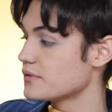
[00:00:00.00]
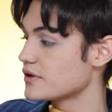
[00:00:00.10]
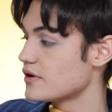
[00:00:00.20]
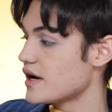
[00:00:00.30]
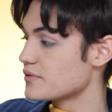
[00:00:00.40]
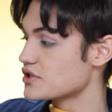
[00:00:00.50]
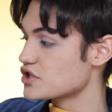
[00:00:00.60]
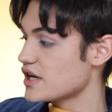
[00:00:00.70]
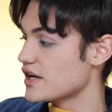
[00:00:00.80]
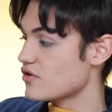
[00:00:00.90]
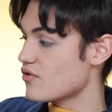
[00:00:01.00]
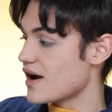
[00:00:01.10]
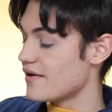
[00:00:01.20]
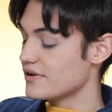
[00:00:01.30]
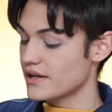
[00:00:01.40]
I'm gonna go ahead with the shade
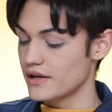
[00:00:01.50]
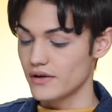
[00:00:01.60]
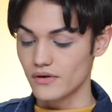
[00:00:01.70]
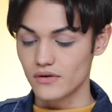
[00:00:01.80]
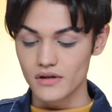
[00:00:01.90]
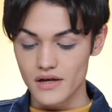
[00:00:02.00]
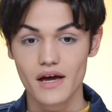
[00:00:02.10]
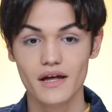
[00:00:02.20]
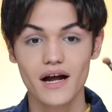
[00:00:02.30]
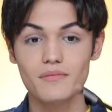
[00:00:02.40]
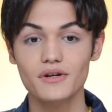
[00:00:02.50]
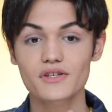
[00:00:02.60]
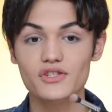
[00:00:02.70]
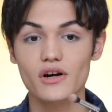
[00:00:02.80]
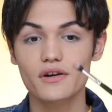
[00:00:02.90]
Gravity Hill, and I'm
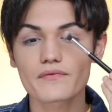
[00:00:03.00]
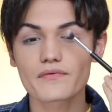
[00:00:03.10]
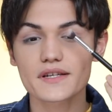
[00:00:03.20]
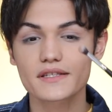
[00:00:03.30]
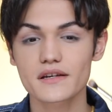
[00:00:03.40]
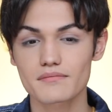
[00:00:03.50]
gonna start fixing